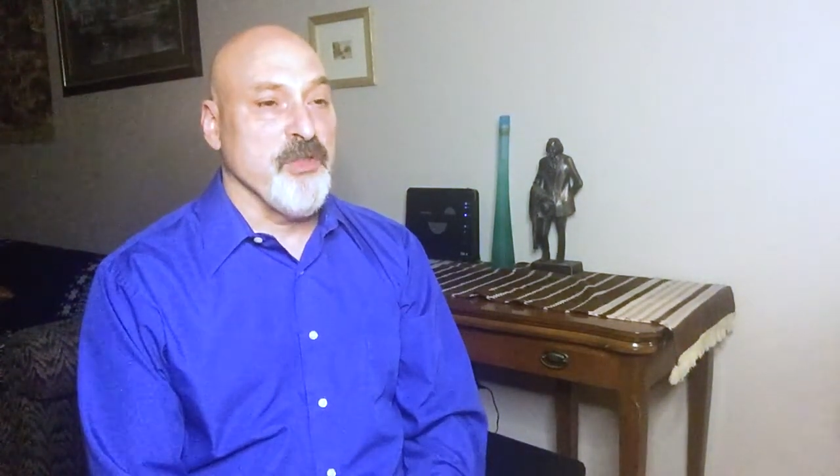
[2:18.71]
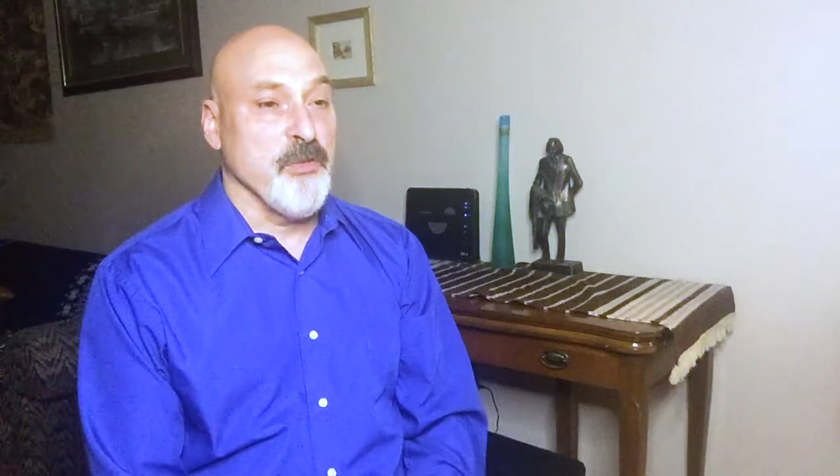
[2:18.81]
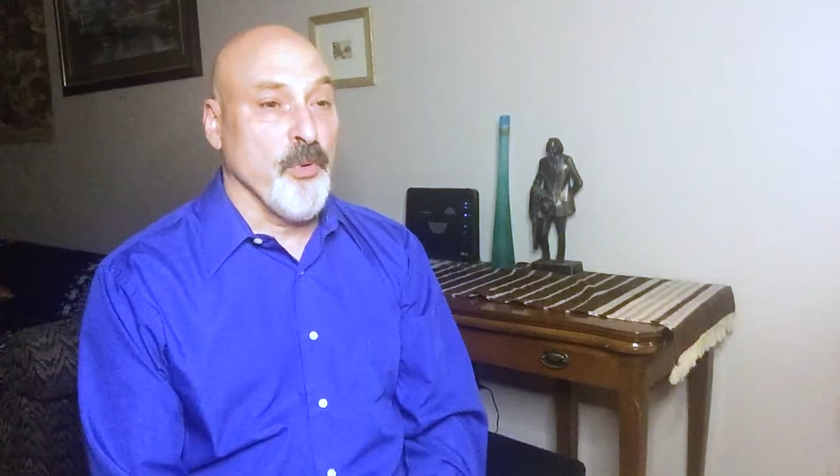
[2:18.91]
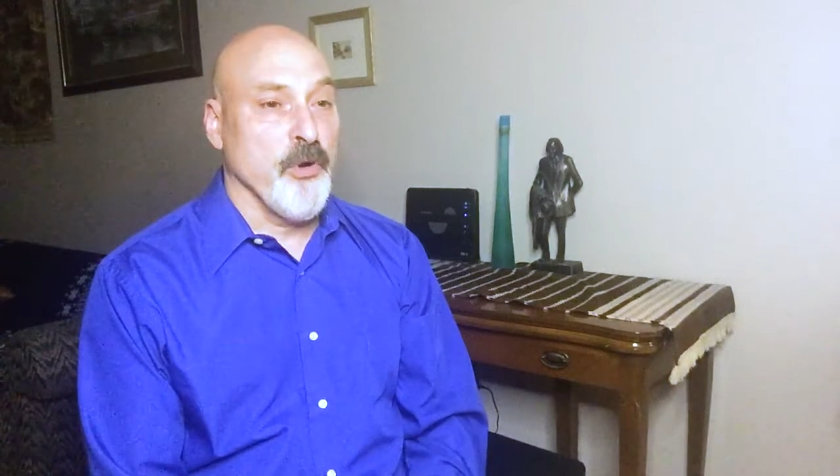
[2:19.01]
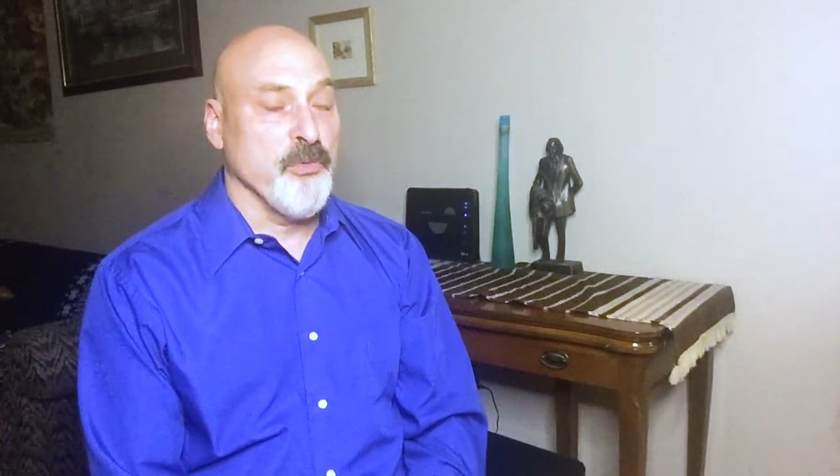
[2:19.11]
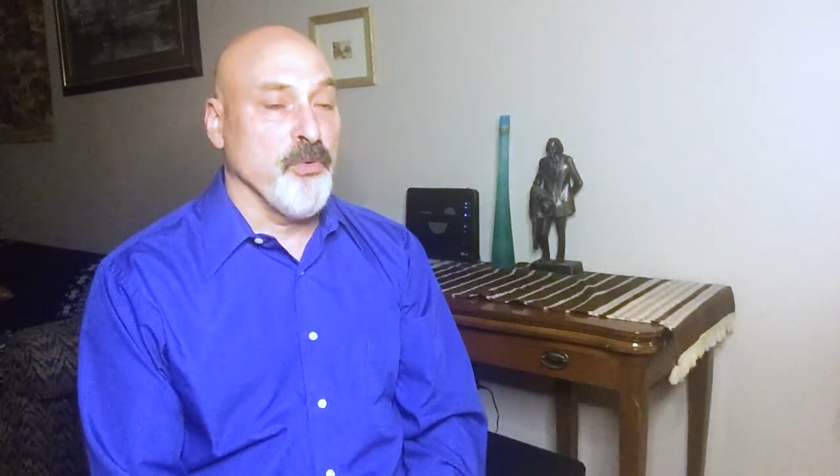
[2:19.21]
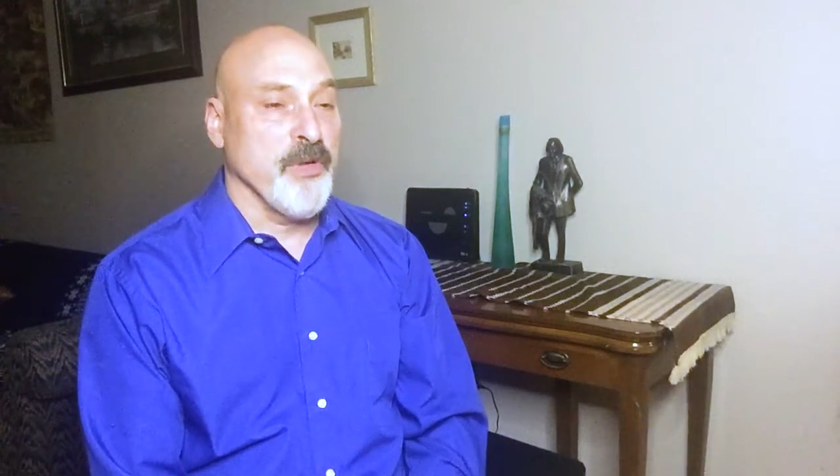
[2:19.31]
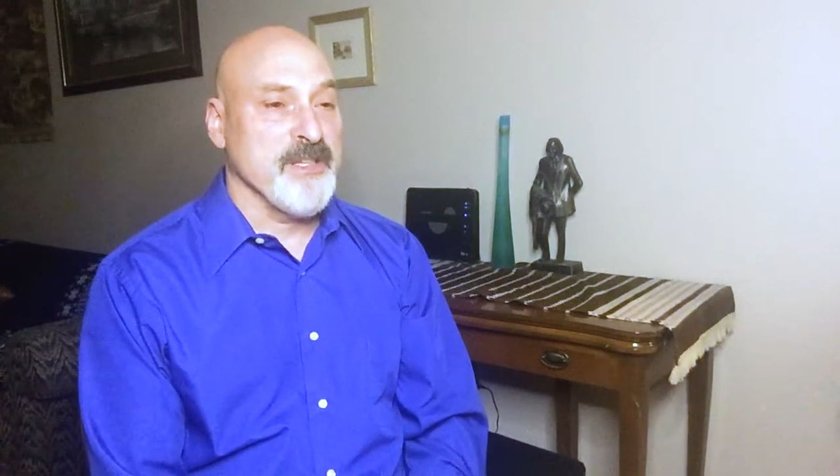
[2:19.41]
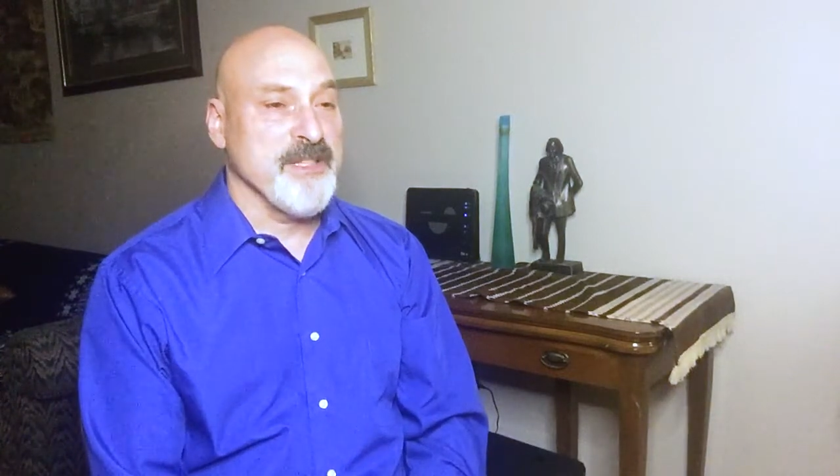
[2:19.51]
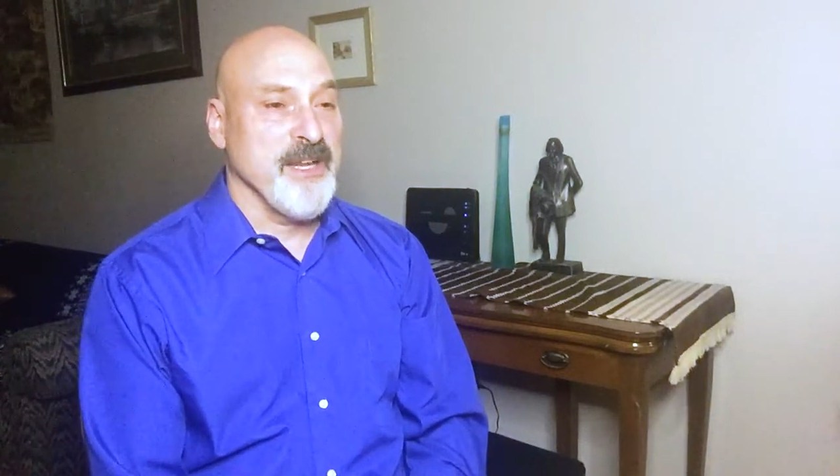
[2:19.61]
the board will
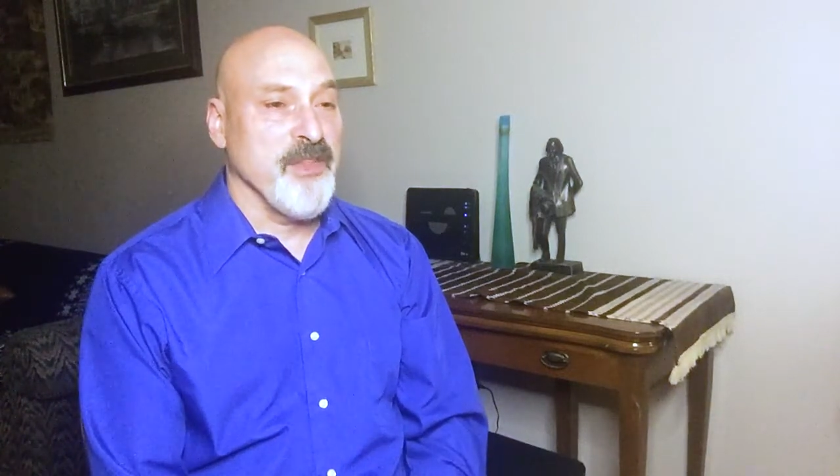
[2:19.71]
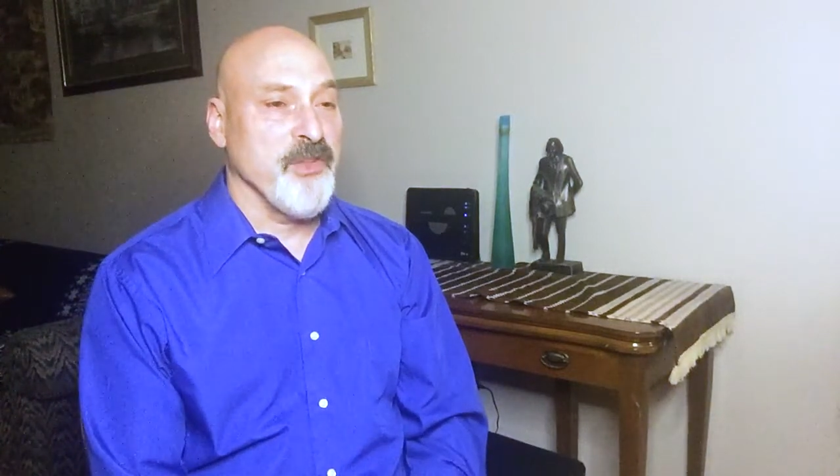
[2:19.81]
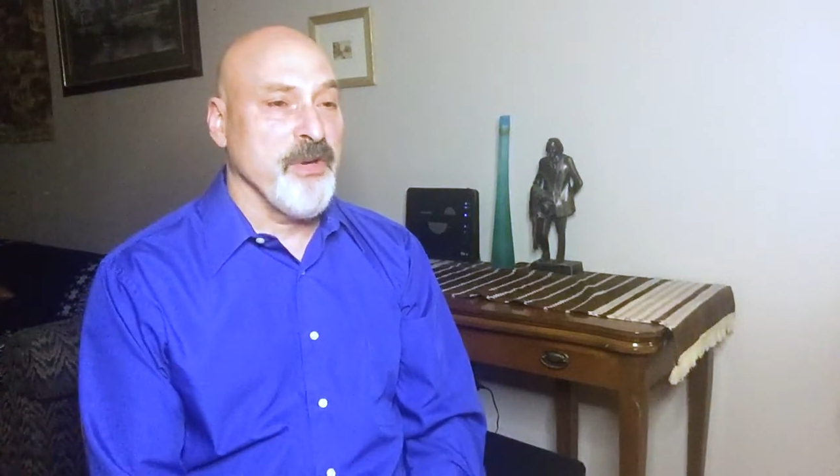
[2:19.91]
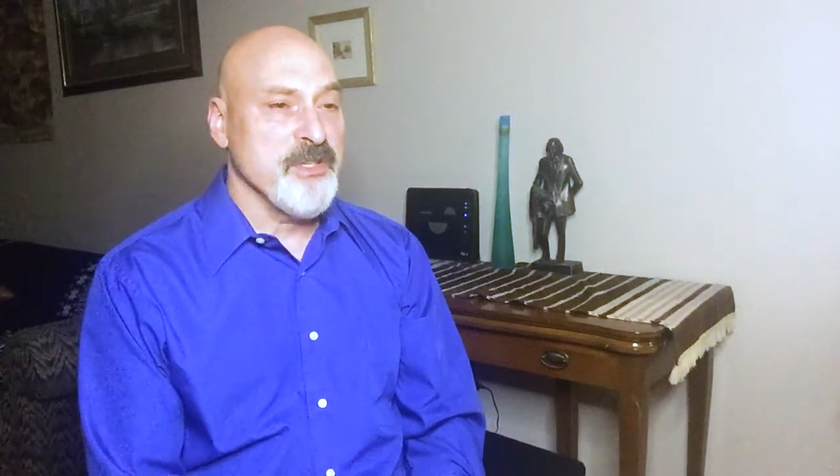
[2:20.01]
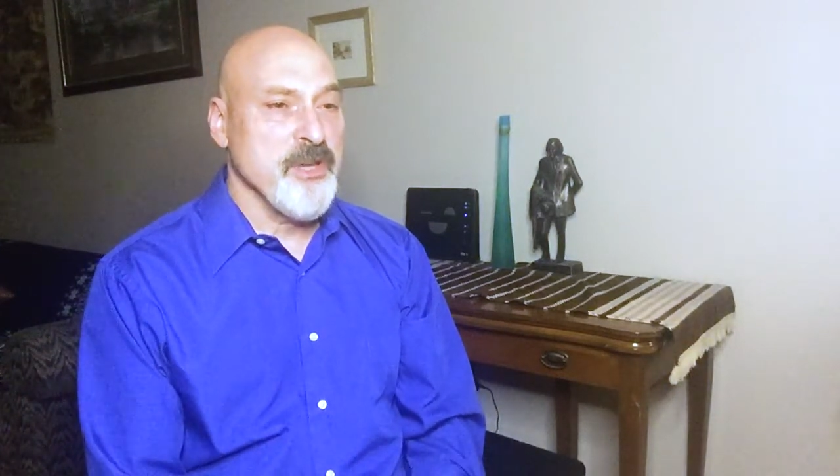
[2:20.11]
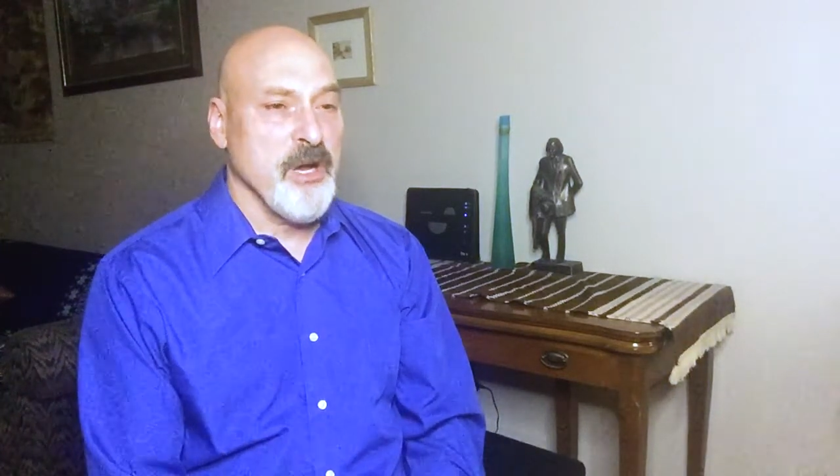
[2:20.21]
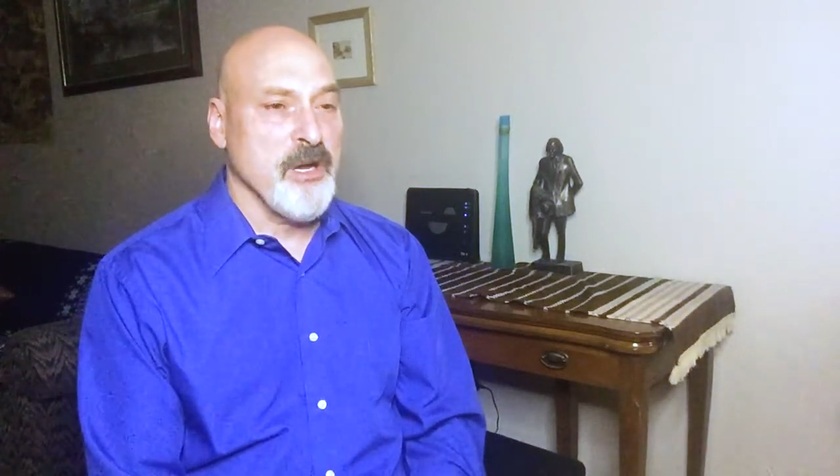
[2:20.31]
get together and talk